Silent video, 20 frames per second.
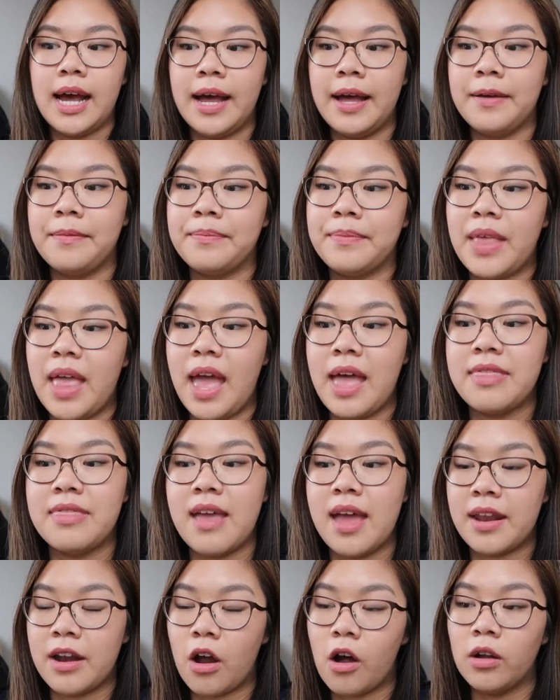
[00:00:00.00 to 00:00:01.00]
and
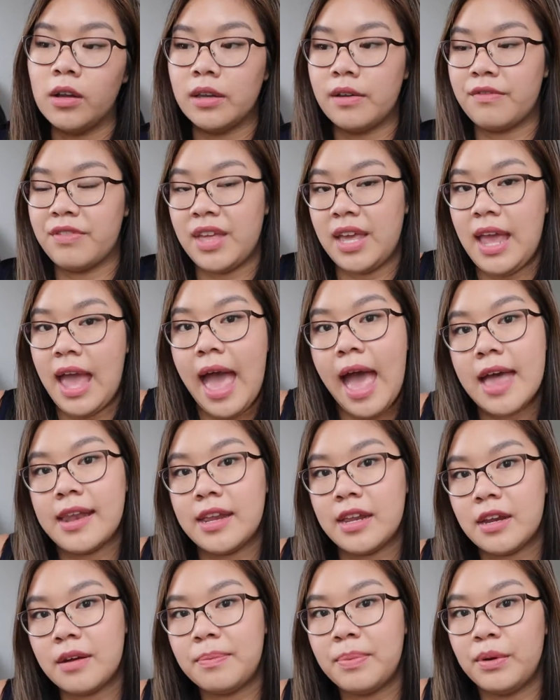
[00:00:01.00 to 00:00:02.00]
then all of the
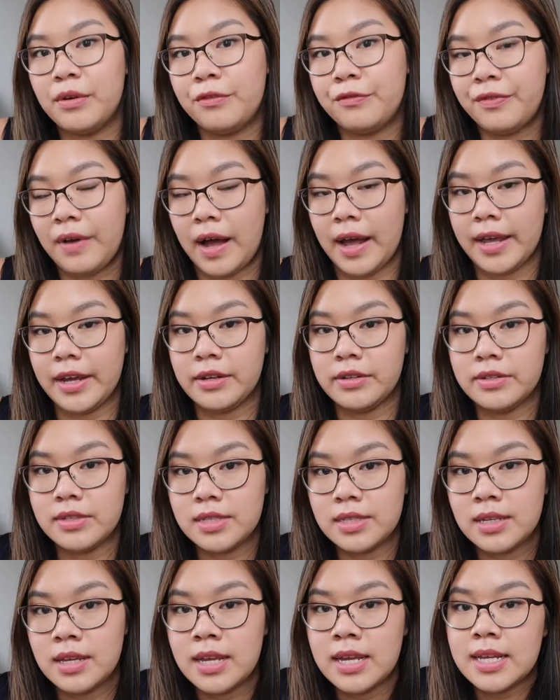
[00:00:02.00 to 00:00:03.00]
editable
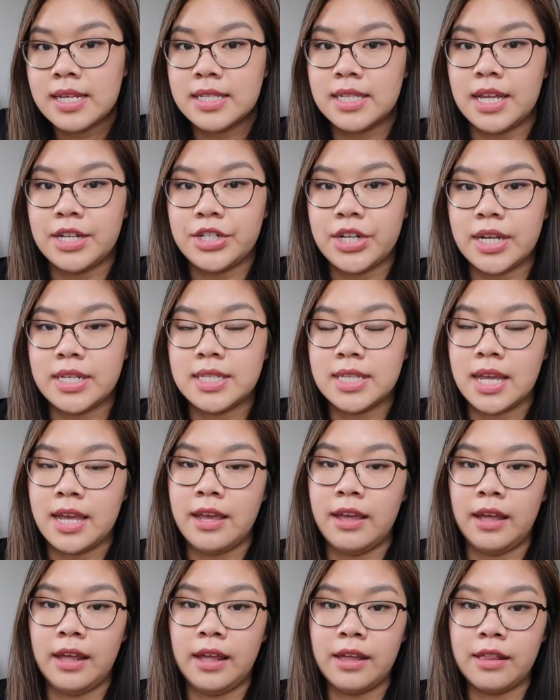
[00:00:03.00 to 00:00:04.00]
files, such as
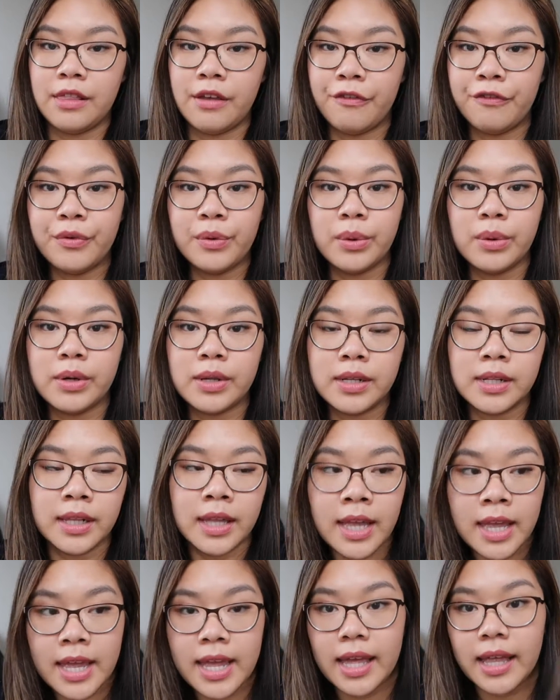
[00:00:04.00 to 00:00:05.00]
the
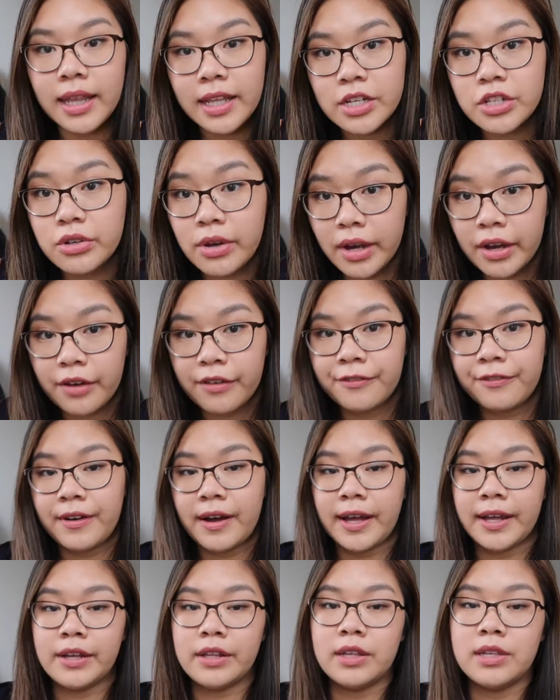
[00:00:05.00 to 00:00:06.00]
full Illustrator
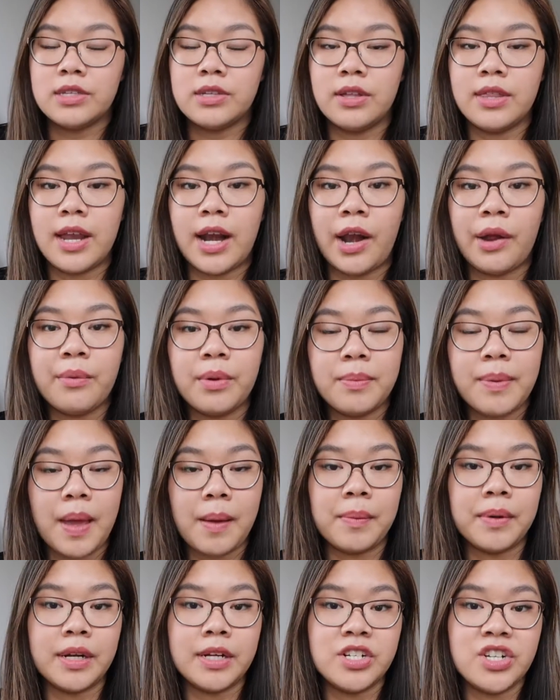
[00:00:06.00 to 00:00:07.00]
file so that I would be
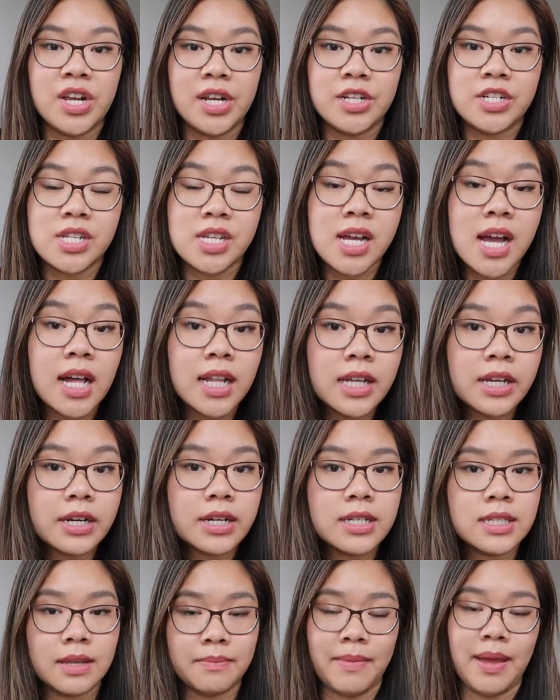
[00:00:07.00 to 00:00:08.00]
able to change the
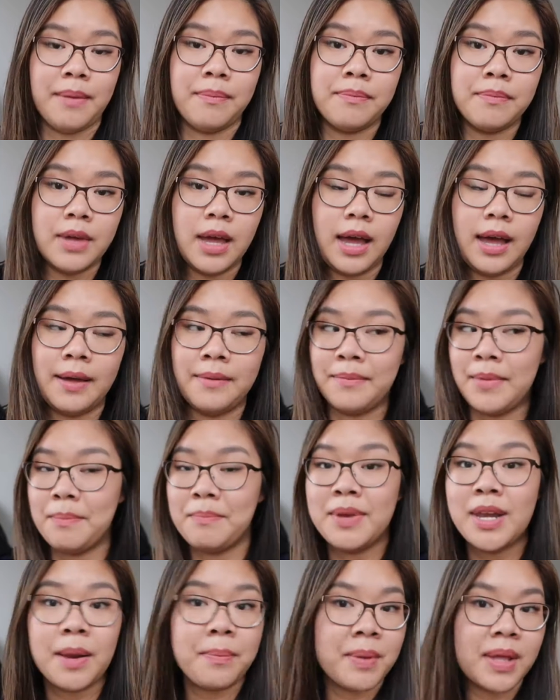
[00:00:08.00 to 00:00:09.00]
colors and
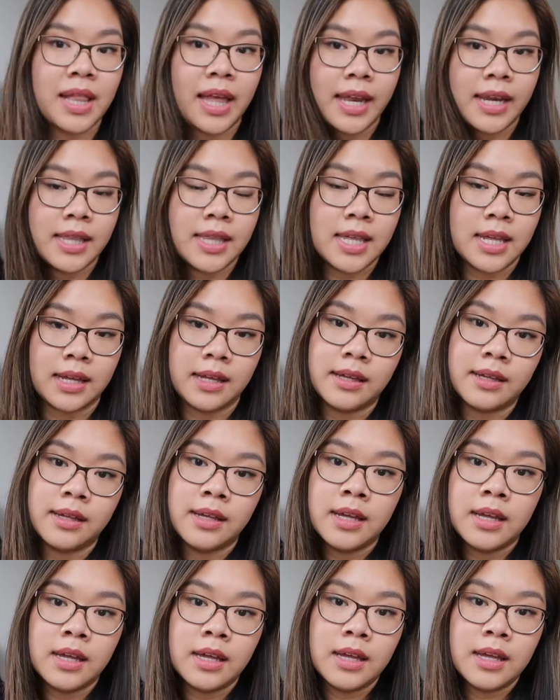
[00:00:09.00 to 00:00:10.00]
manipulate the
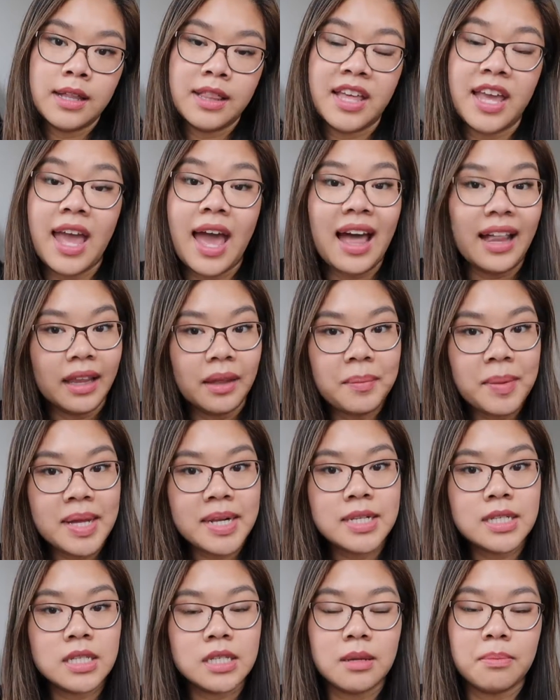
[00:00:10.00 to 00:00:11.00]

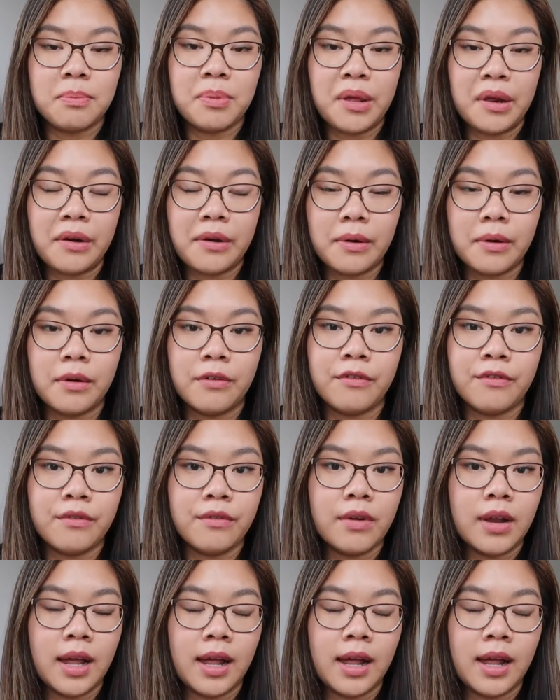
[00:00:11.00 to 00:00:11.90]
elements, the pure